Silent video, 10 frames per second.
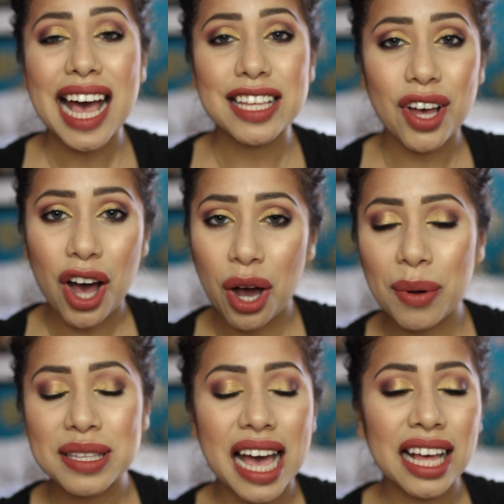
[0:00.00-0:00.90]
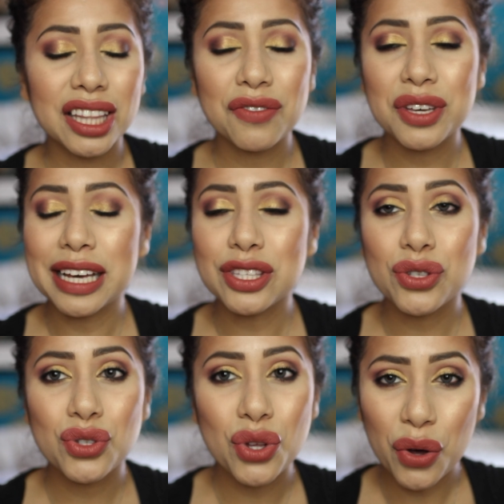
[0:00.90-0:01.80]
As always, I love you guys
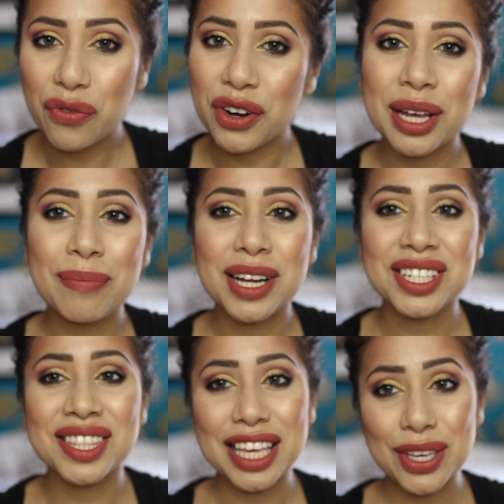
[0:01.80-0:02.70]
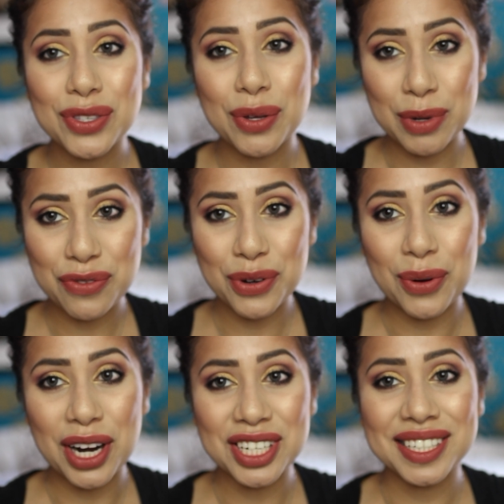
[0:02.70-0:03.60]
so very much. Thank you so much for
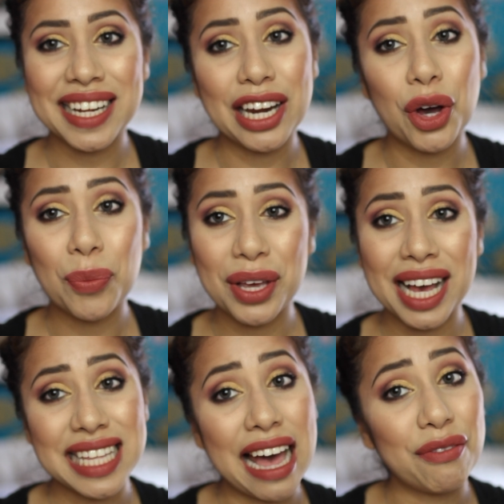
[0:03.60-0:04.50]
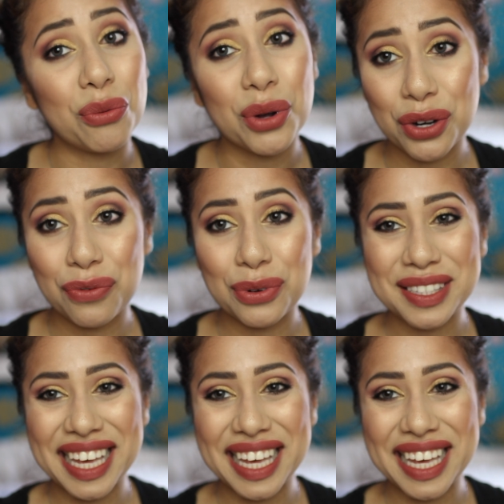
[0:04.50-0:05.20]
watching, and I hope you guys have a wonderful